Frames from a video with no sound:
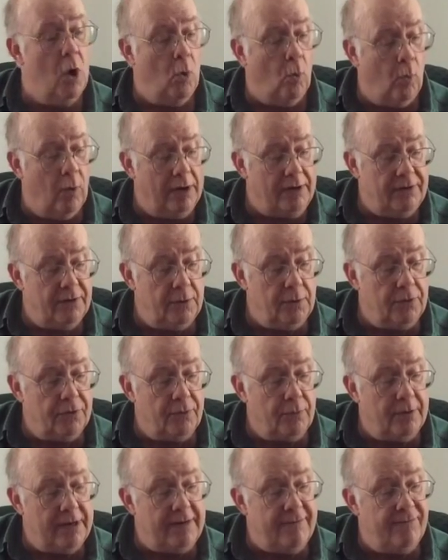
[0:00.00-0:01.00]
1, 2,
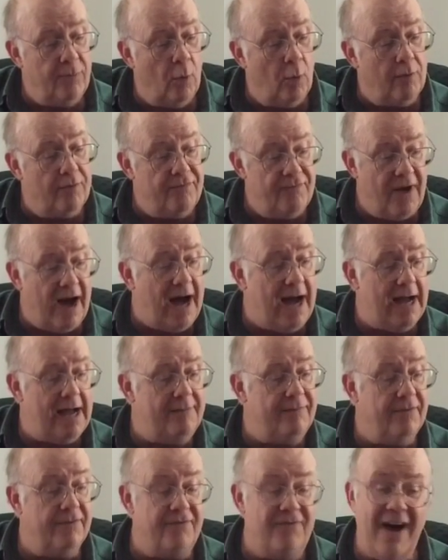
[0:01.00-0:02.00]
3, 4,
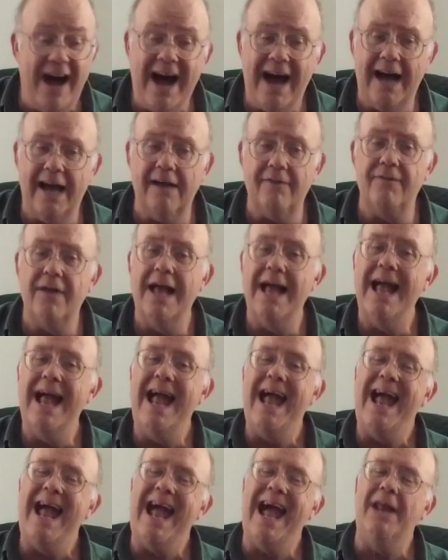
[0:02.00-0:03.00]
5. The 5,
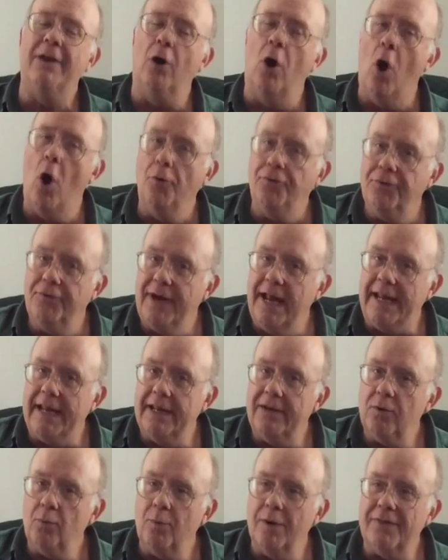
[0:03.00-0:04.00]
and alternate
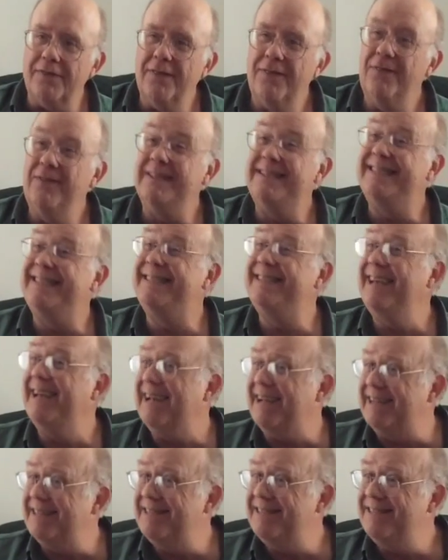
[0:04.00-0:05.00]
it with the
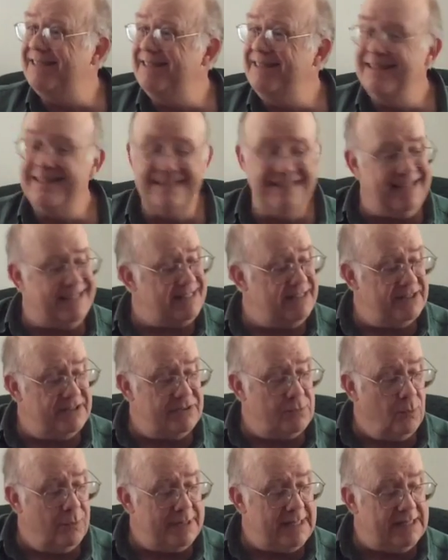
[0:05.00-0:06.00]
6. And the 6
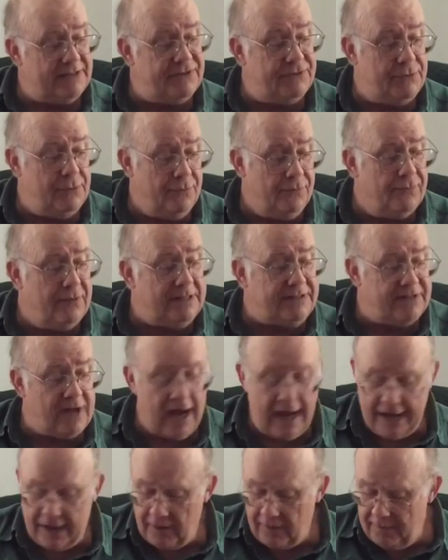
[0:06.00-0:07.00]
is the one that's 2 frets
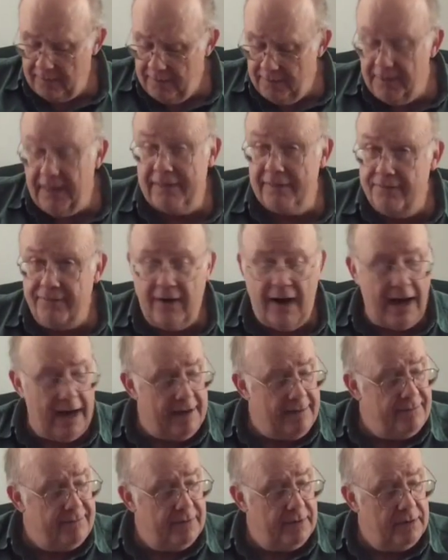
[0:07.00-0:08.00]
higher than the 5.
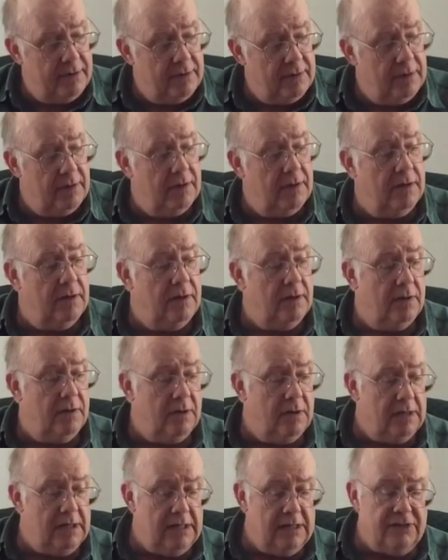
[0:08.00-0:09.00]

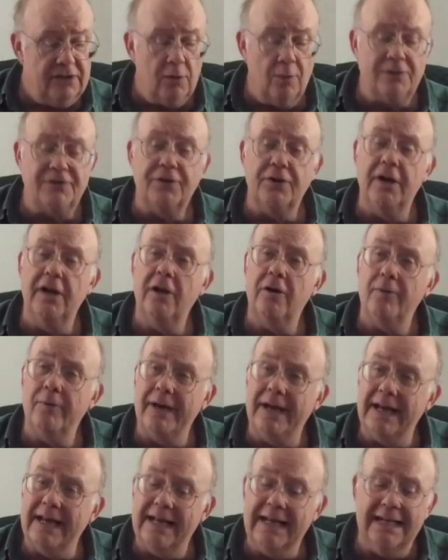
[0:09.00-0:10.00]
So what you're
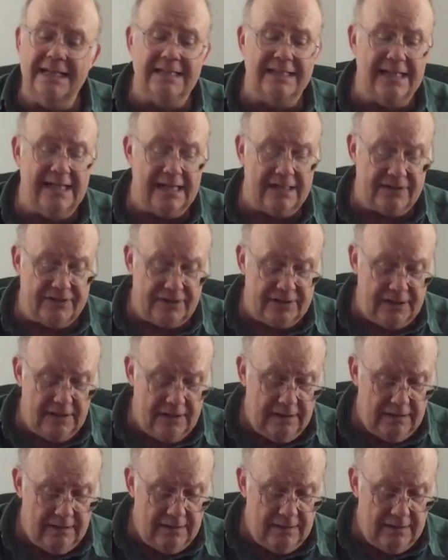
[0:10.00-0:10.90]
hearing is this.